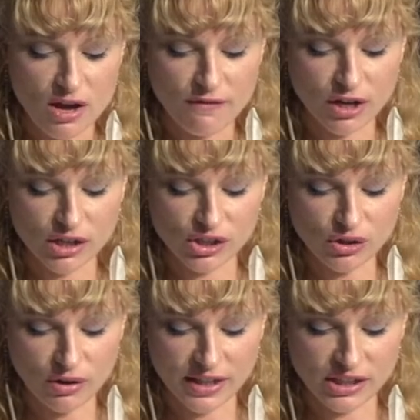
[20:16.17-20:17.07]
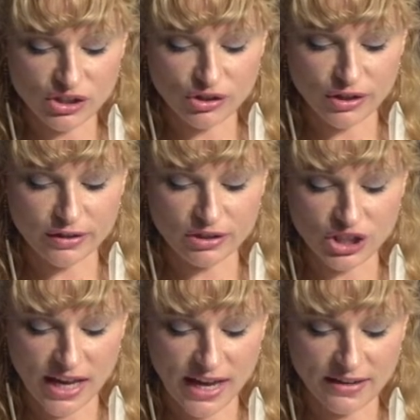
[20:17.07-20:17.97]
for her story is true.
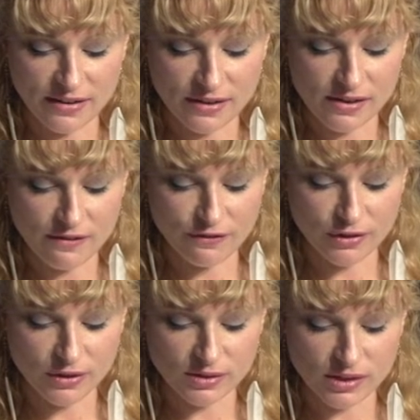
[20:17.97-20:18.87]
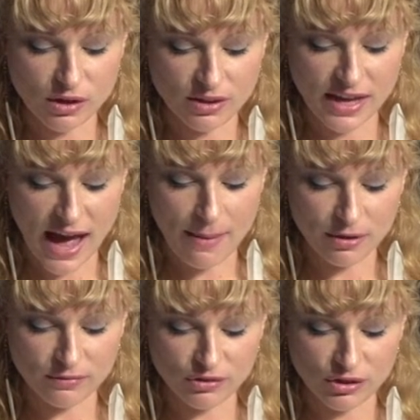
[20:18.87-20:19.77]
She ate the fruit called the
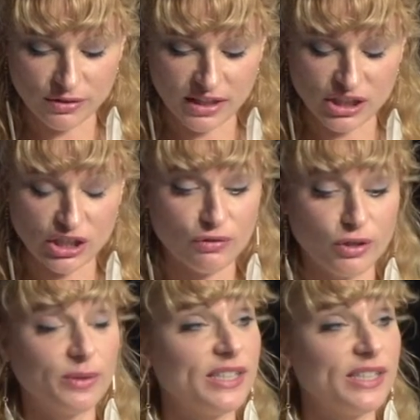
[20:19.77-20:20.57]
apple of truth, and she grew